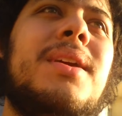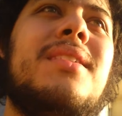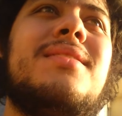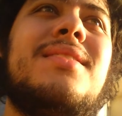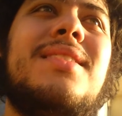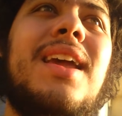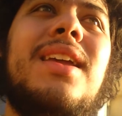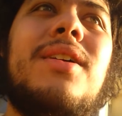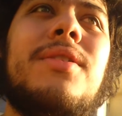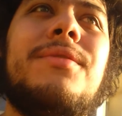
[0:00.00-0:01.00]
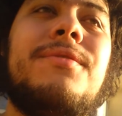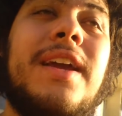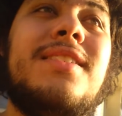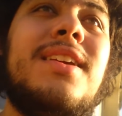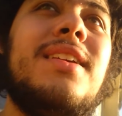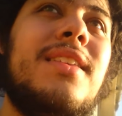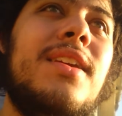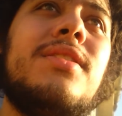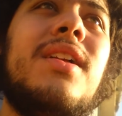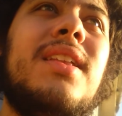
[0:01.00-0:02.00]
because they are fighting
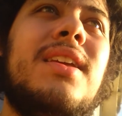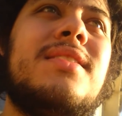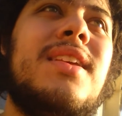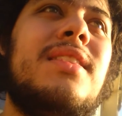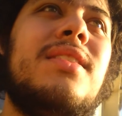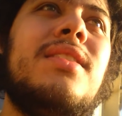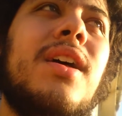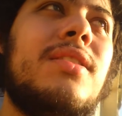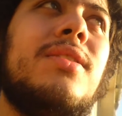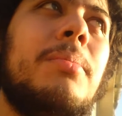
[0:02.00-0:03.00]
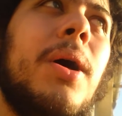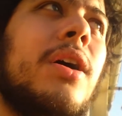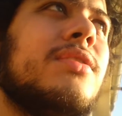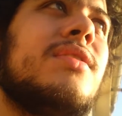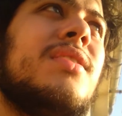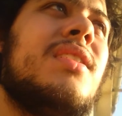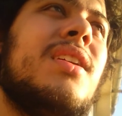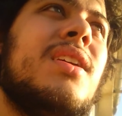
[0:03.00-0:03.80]
the underlings and not the boss